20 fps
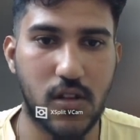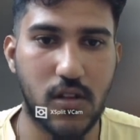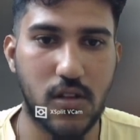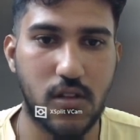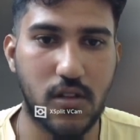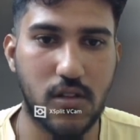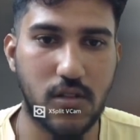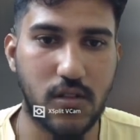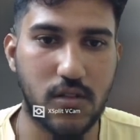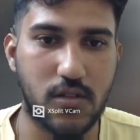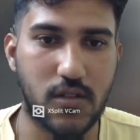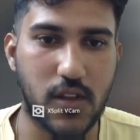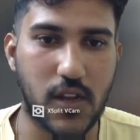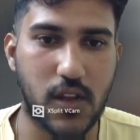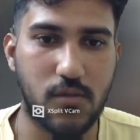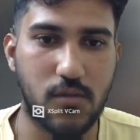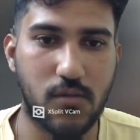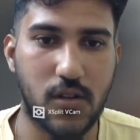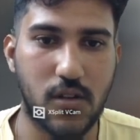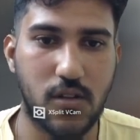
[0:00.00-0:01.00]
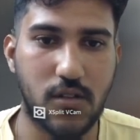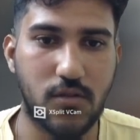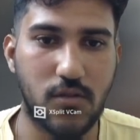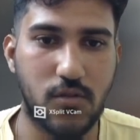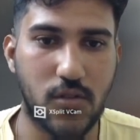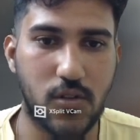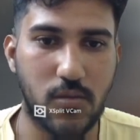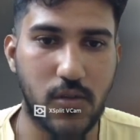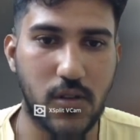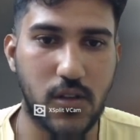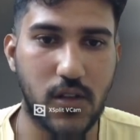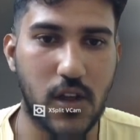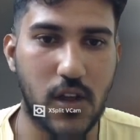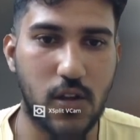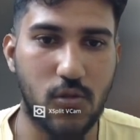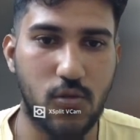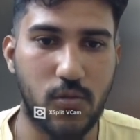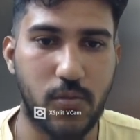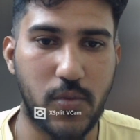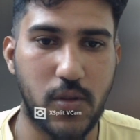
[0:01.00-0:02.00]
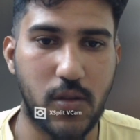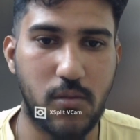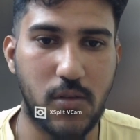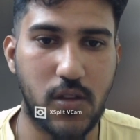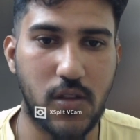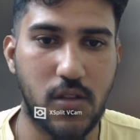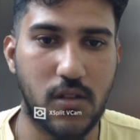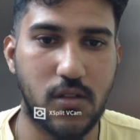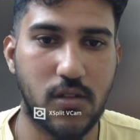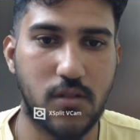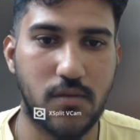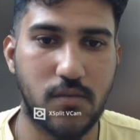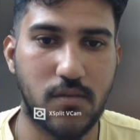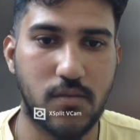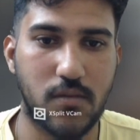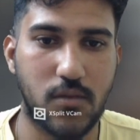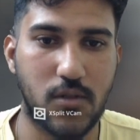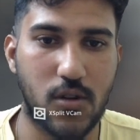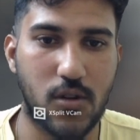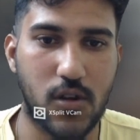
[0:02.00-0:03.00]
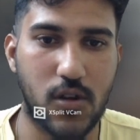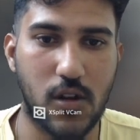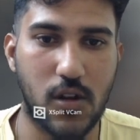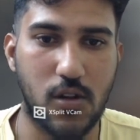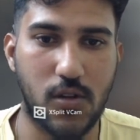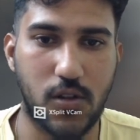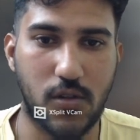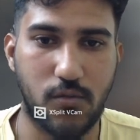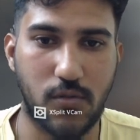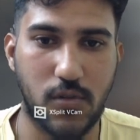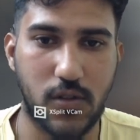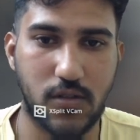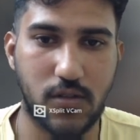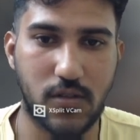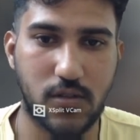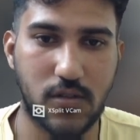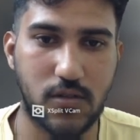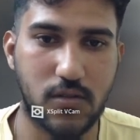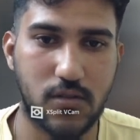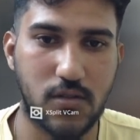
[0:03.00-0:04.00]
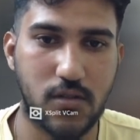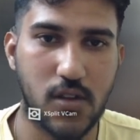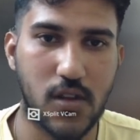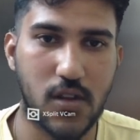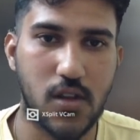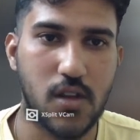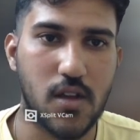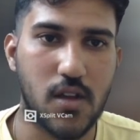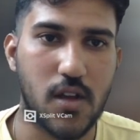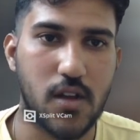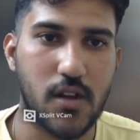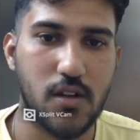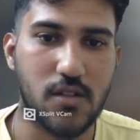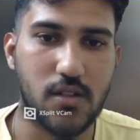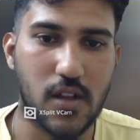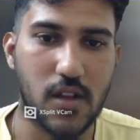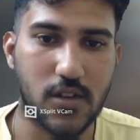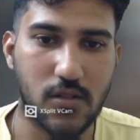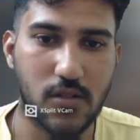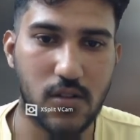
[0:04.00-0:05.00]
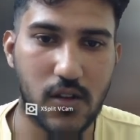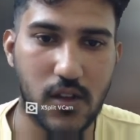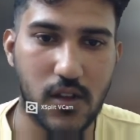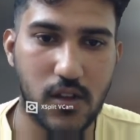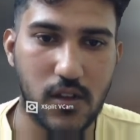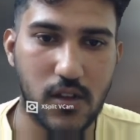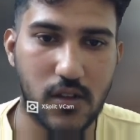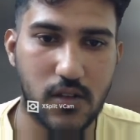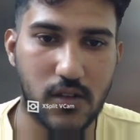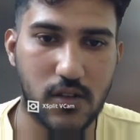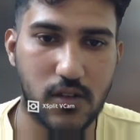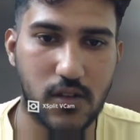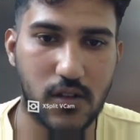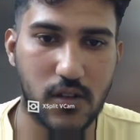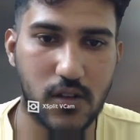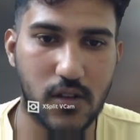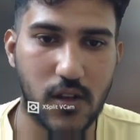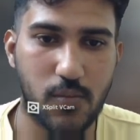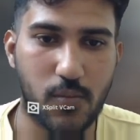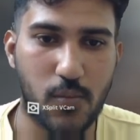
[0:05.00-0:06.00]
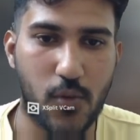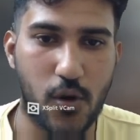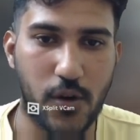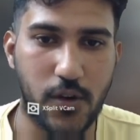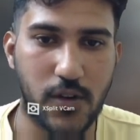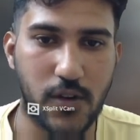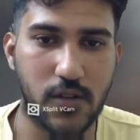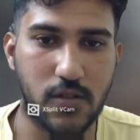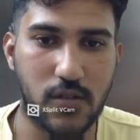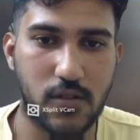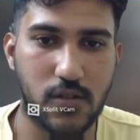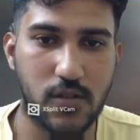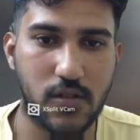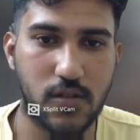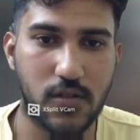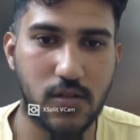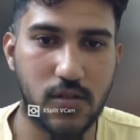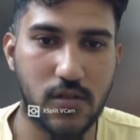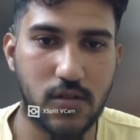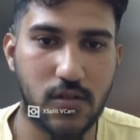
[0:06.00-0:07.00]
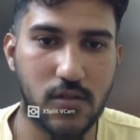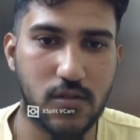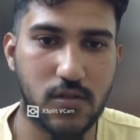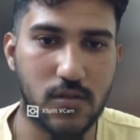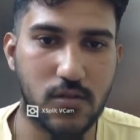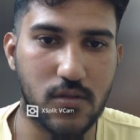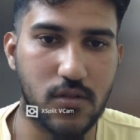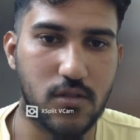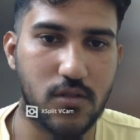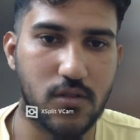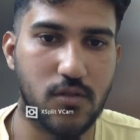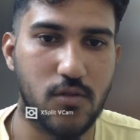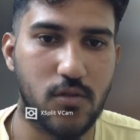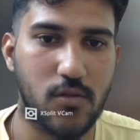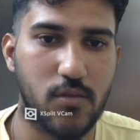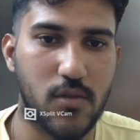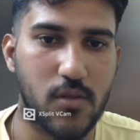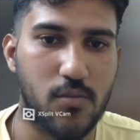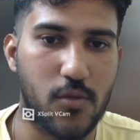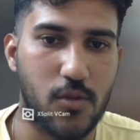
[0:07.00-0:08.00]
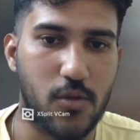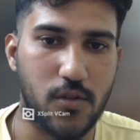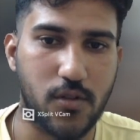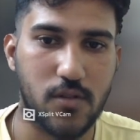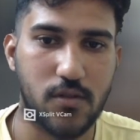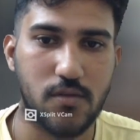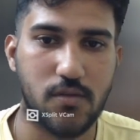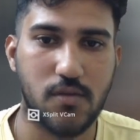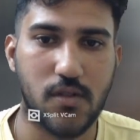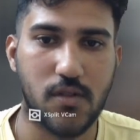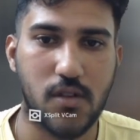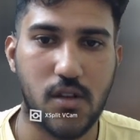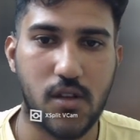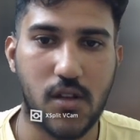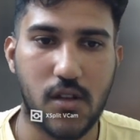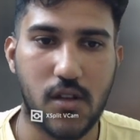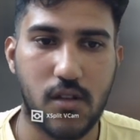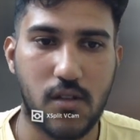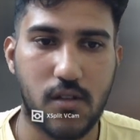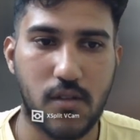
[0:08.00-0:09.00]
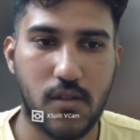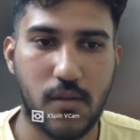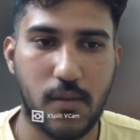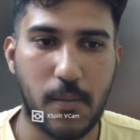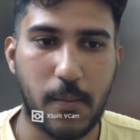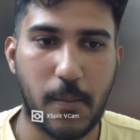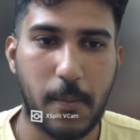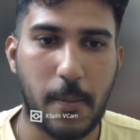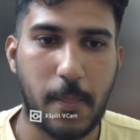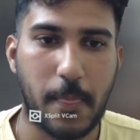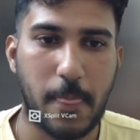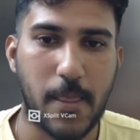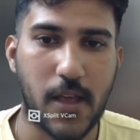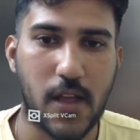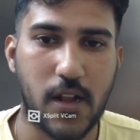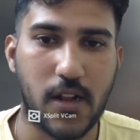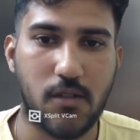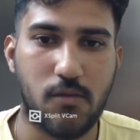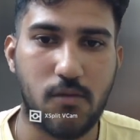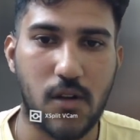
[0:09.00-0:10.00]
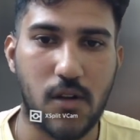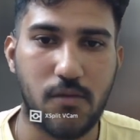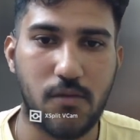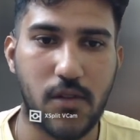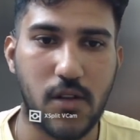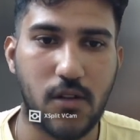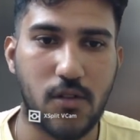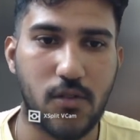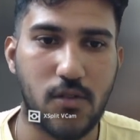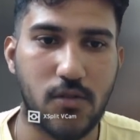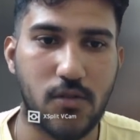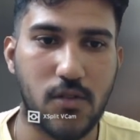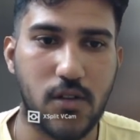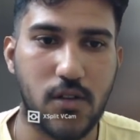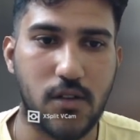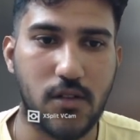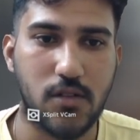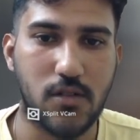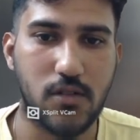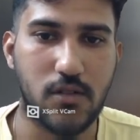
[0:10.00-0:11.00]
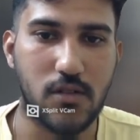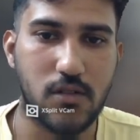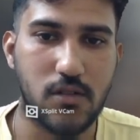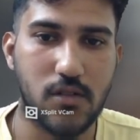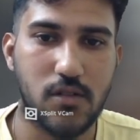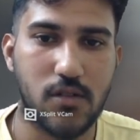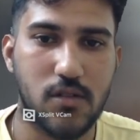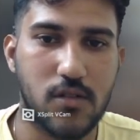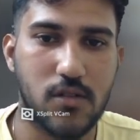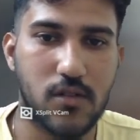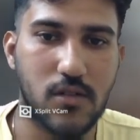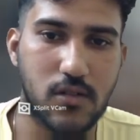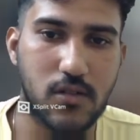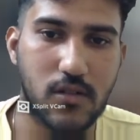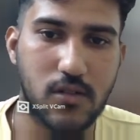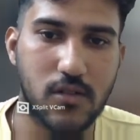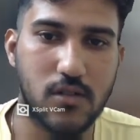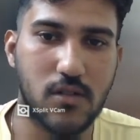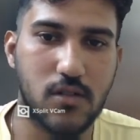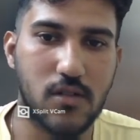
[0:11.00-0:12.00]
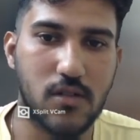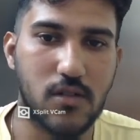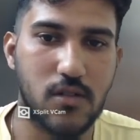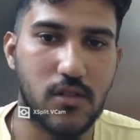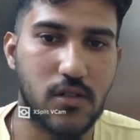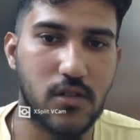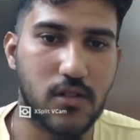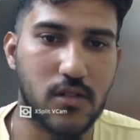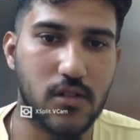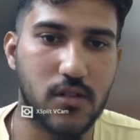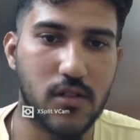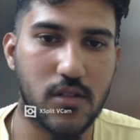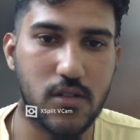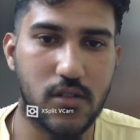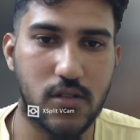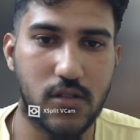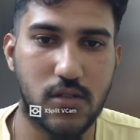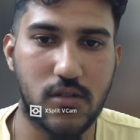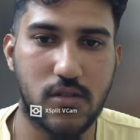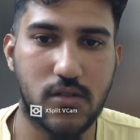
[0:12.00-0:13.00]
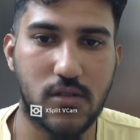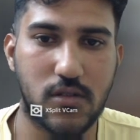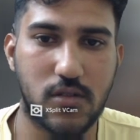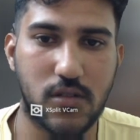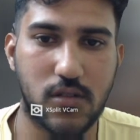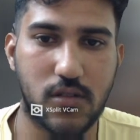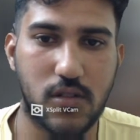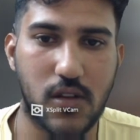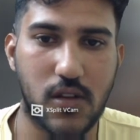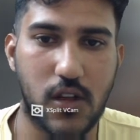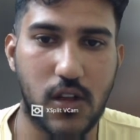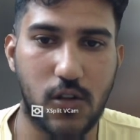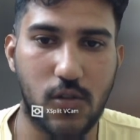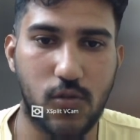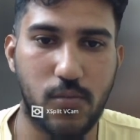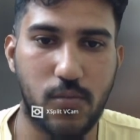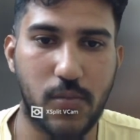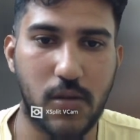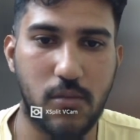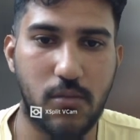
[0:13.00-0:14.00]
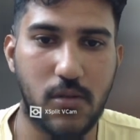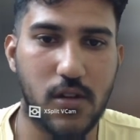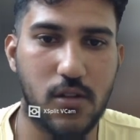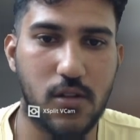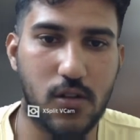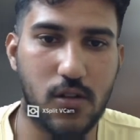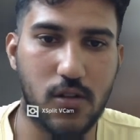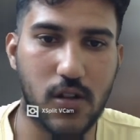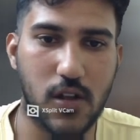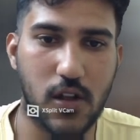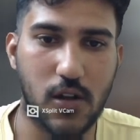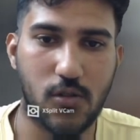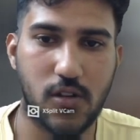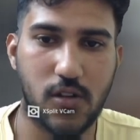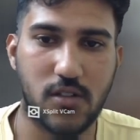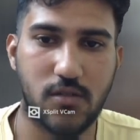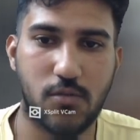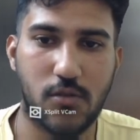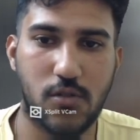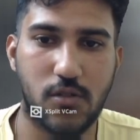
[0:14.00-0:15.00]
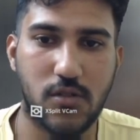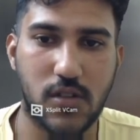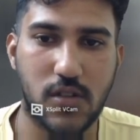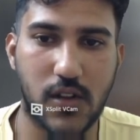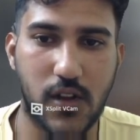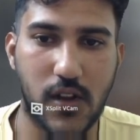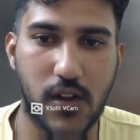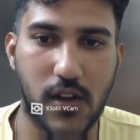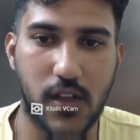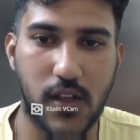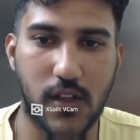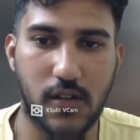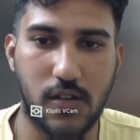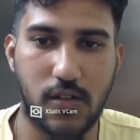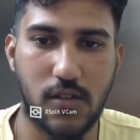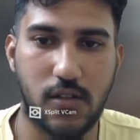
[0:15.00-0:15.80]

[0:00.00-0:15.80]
the second one is going to be hello pb dot hello request, and it's actually a pointer. So this is going to be a pointer, and the one we are going to return is hello pb dot hello response and an error.